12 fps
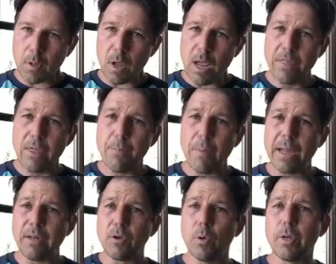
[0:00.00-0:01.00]
And then
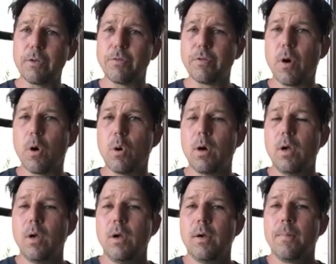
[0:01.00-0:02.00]
by doing so,
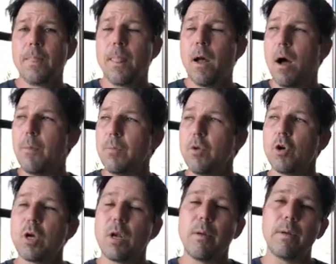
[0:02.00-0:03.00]
you're
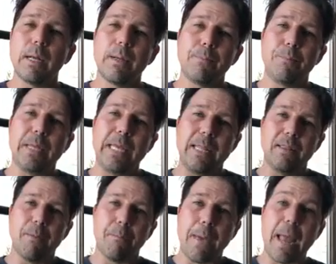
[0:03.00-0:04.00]
gonna get
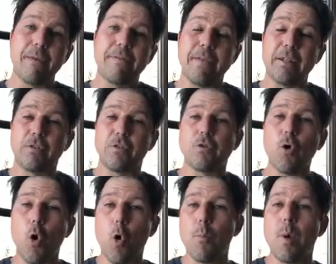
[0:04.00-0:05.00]
the benefits
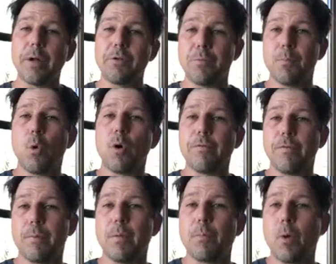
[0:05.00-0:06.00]
so much more
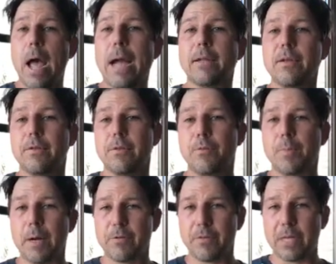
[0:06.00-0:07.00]
from the practice,
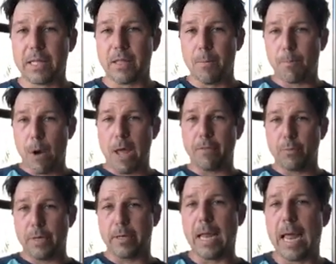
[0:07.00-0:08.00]
especially in the breath
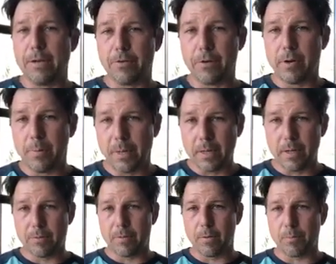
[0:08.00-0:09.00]
retention,
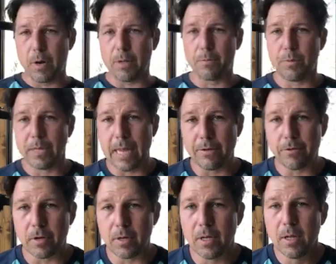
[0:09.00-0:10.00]
because in the breath
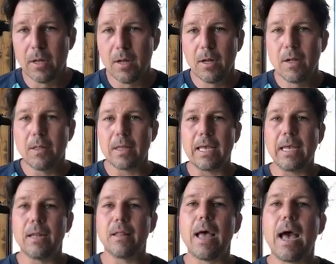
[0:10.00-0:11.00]
retention, the
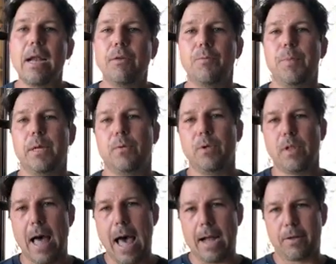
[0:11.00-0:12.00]
key to that is being
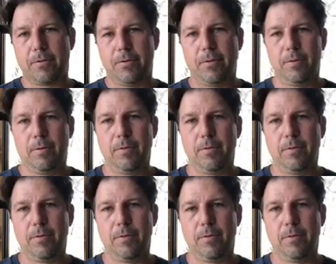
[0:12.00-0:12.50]
relaxed.